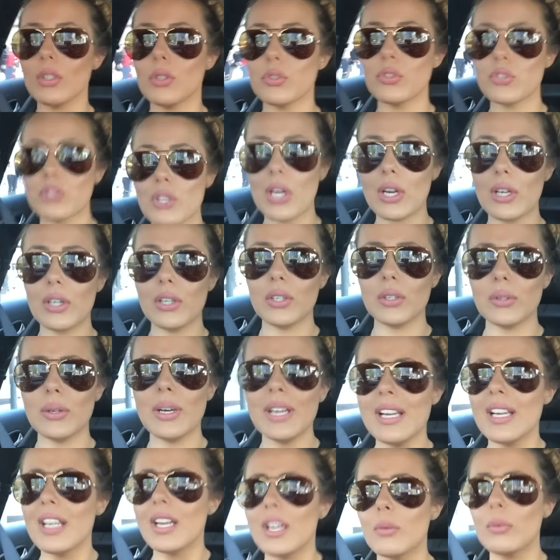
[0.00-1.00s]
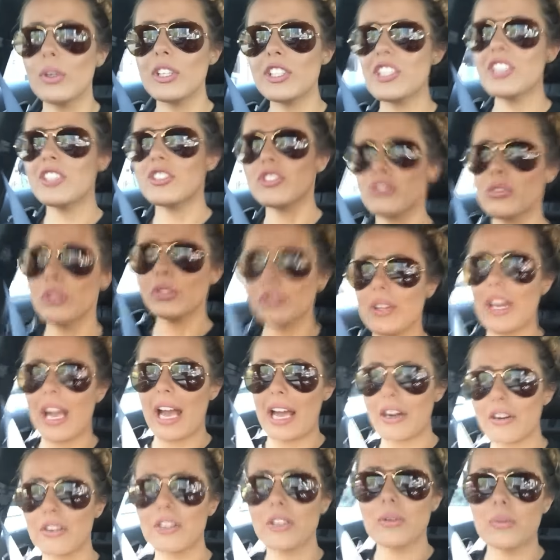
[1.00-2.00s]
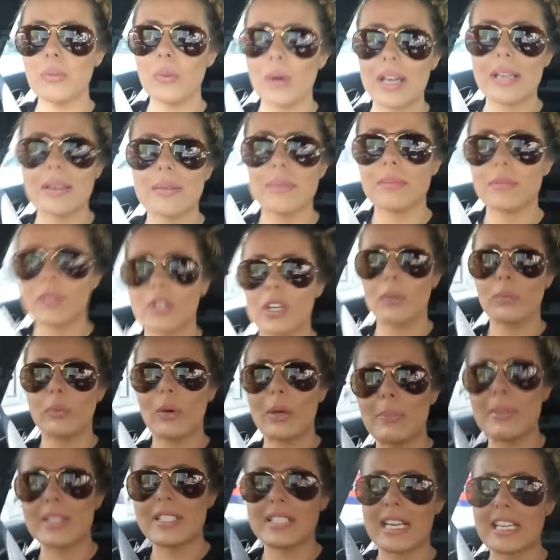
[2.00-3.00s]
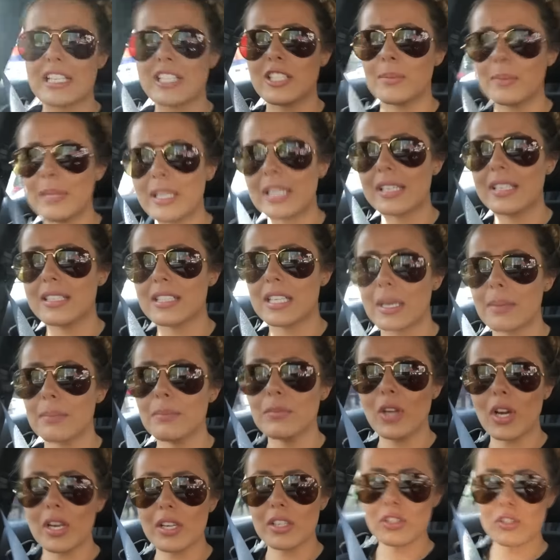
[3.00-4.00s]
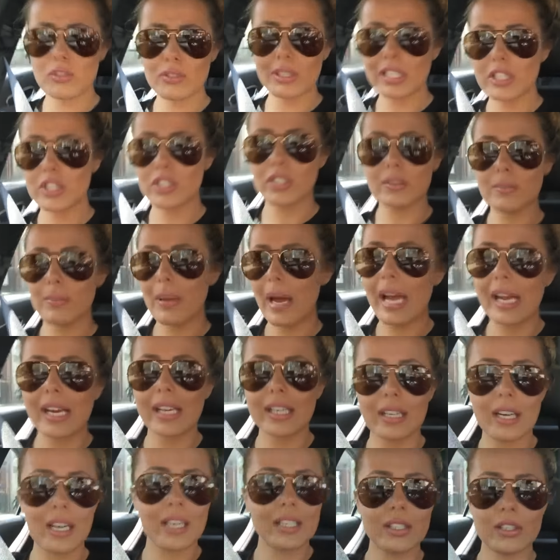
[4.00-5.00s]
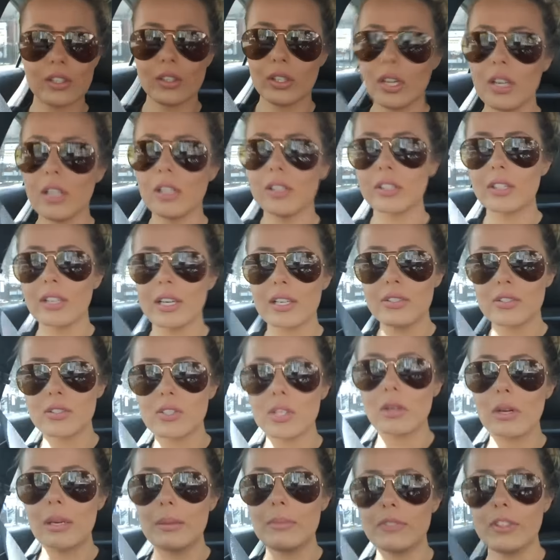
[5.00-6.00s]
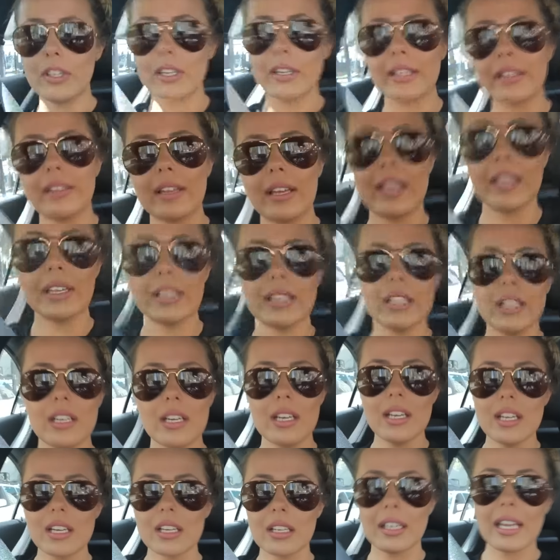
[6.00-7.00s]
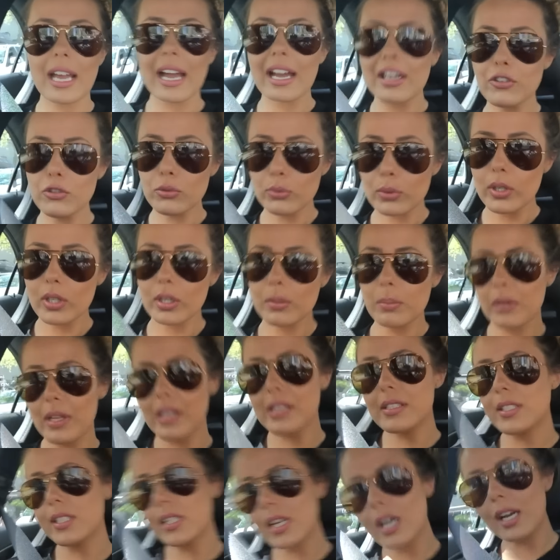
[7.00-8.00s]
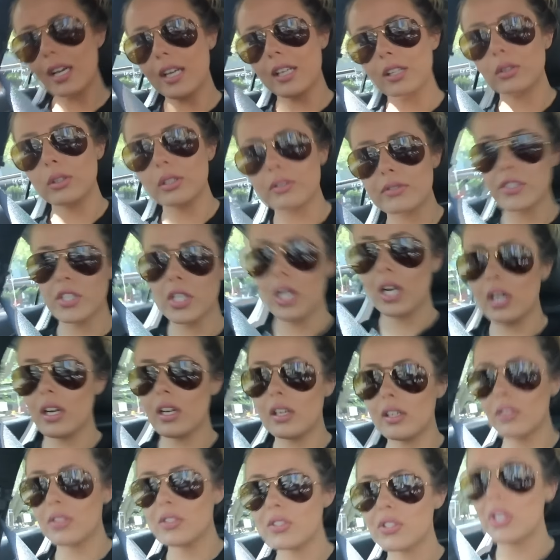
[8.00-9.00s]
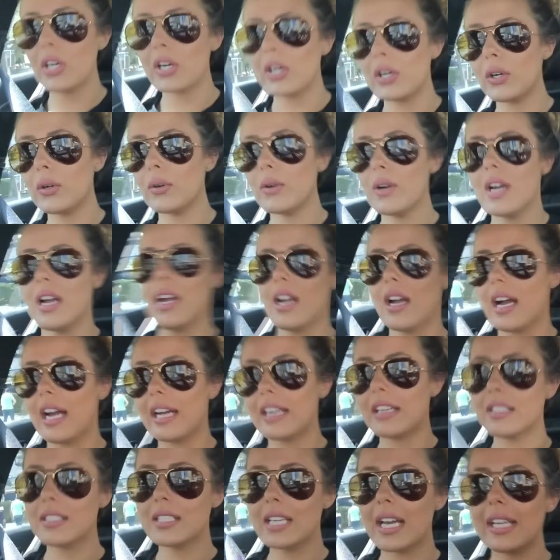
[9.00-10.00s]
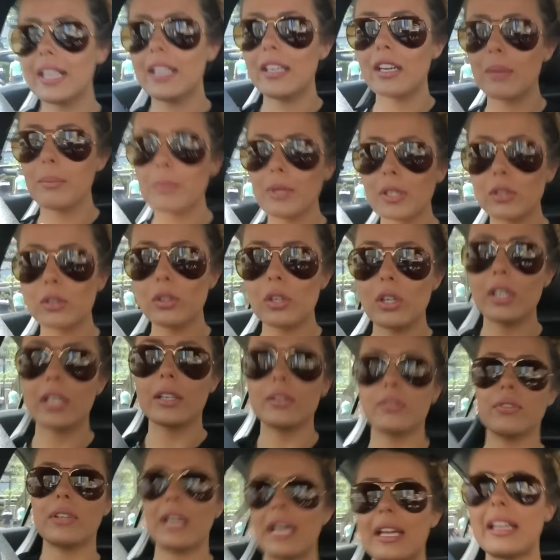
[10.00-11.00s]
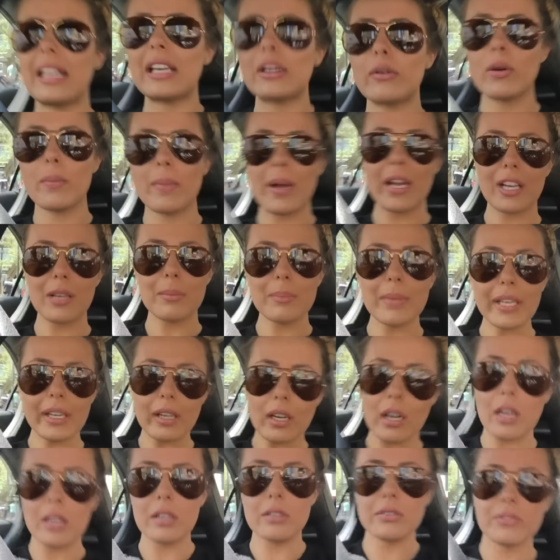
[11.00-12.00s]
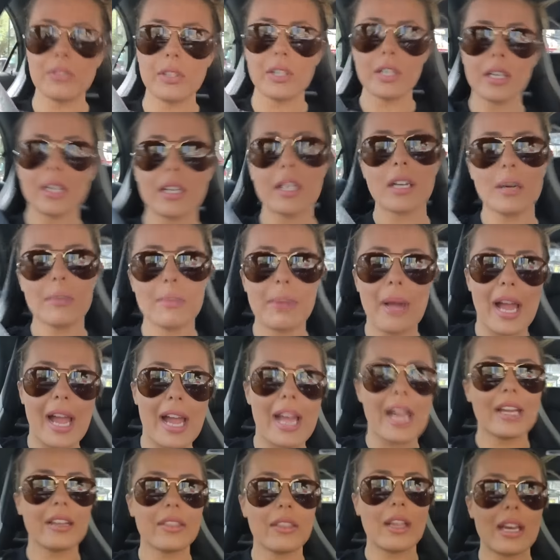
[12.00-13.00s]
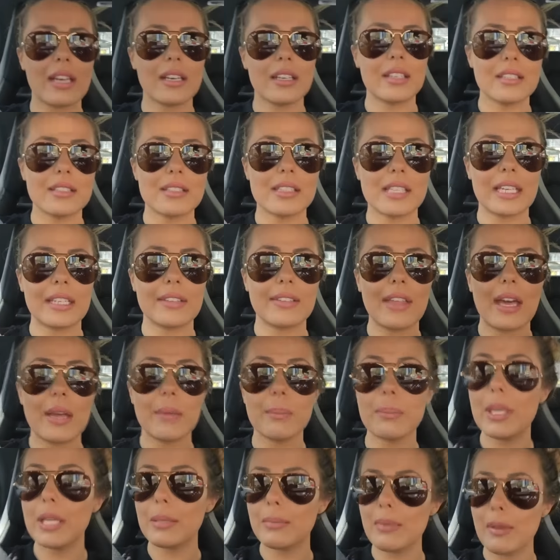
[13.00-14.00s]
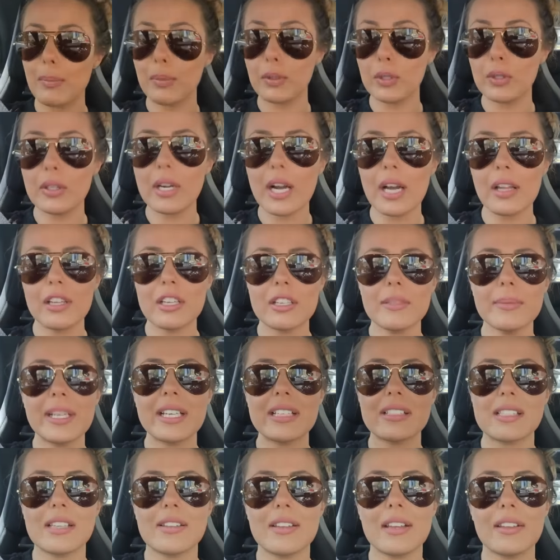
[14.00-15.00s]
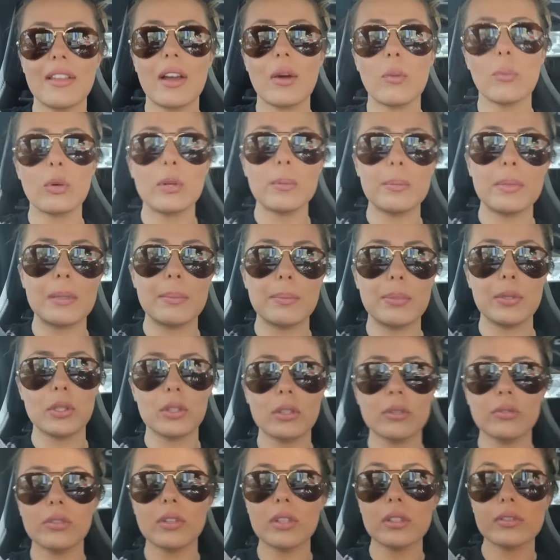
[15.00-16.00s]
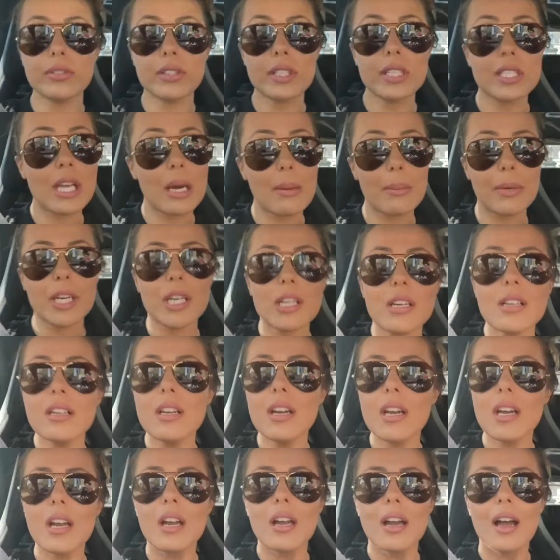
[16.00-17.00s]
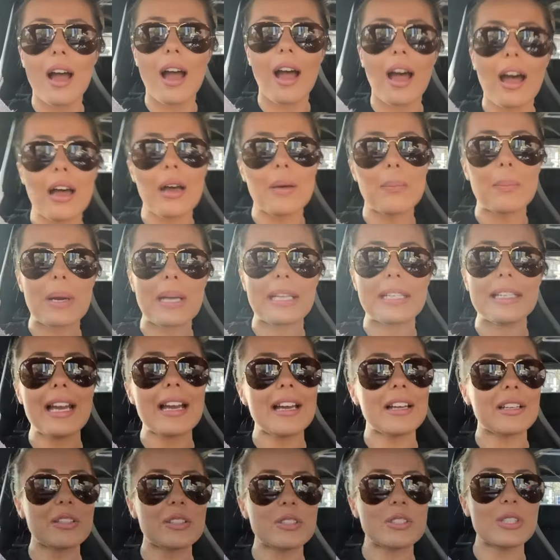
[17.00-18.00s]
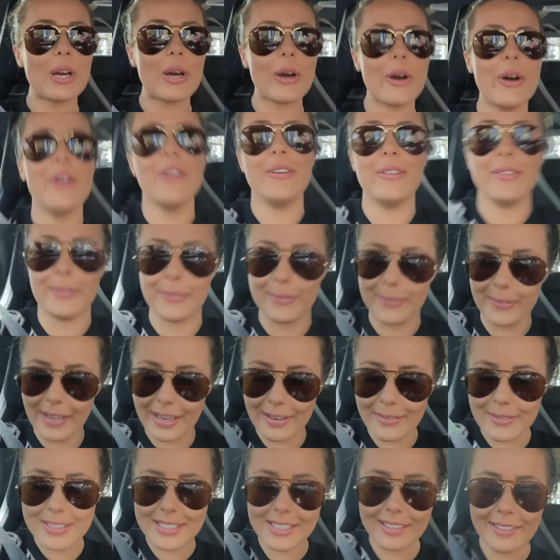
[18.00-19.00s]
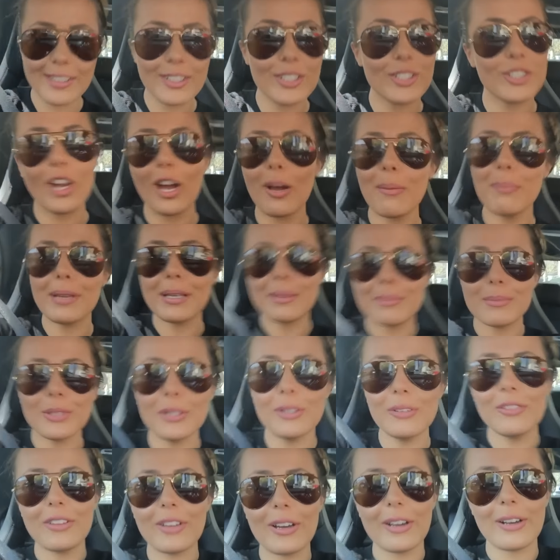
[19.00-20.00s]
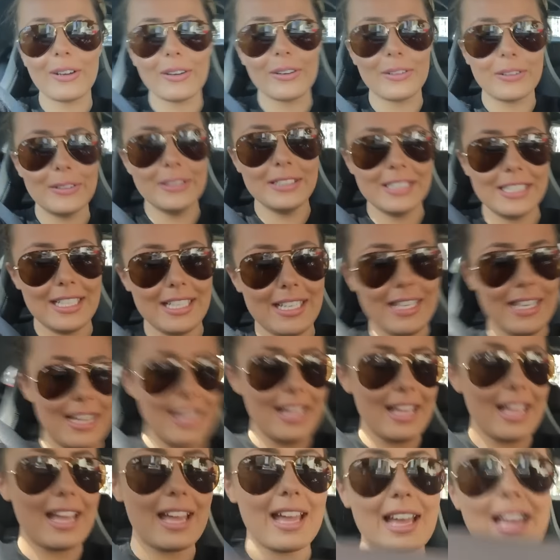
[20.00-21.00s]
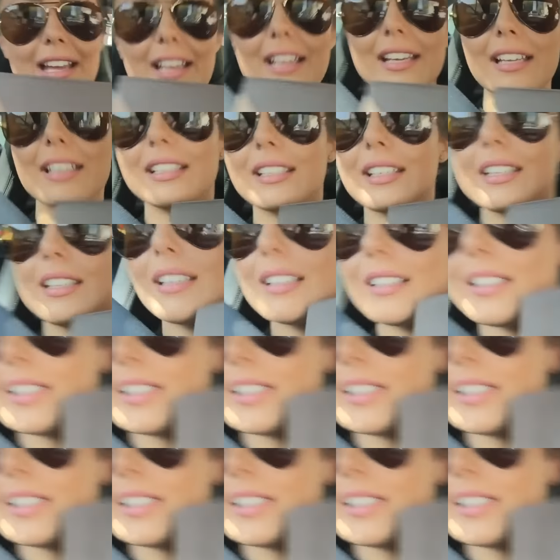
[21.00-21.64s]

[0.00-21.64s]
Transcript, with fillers: so, which is true. Like, I don't know what what possessed me because I'm not a structured bag kind of girl. You guys know I'm very like casual, Balenciaga, Louis Vuitton. So I decided I'm gonna look at like Rebecca Minkoff for a bag that is like that baby blue color because I think that would be beautiful for summer. Uh, but yeah, so I was in a shopping mood though, and